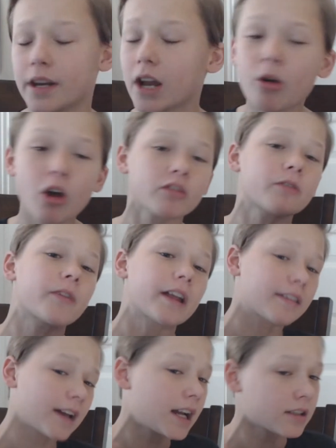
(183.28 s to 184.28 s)
Nero's a
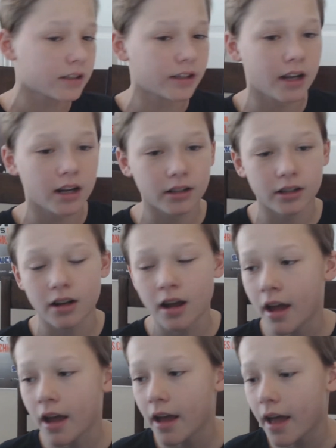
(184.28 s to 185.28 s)
fantastic character,
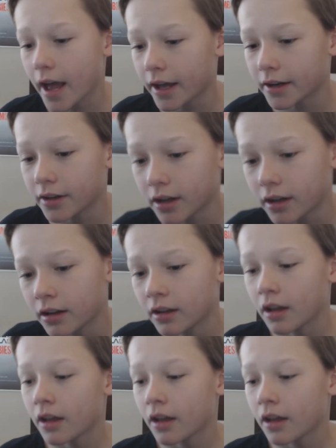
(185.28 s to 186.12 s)
and uh,